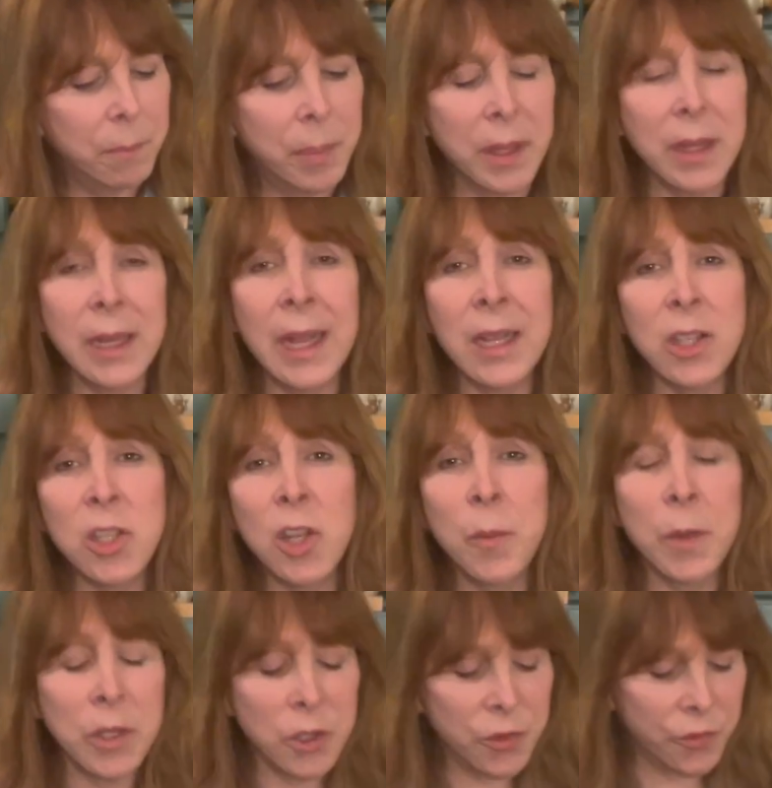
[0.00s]
but not so
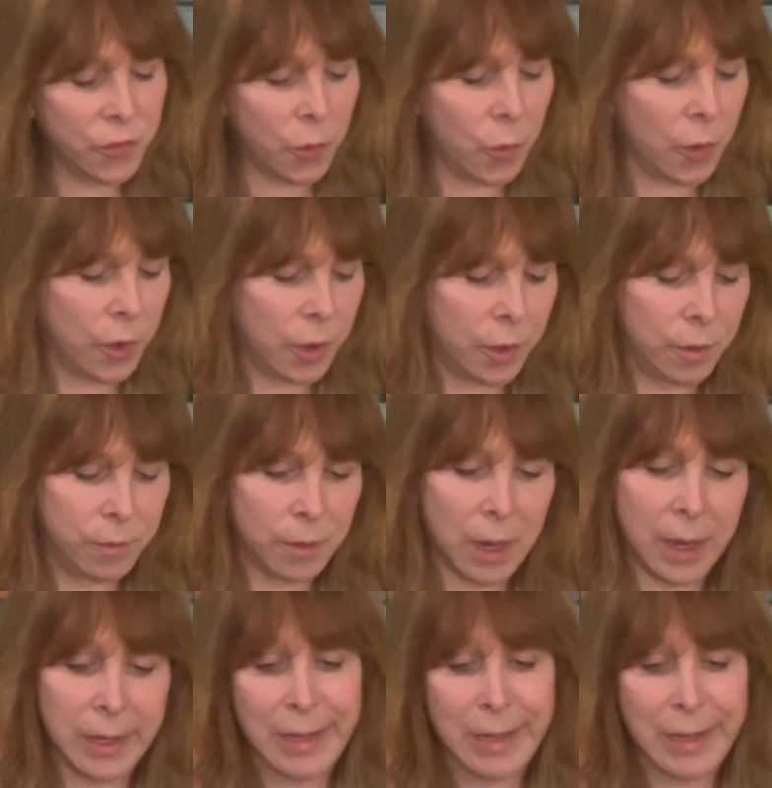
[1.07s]
much for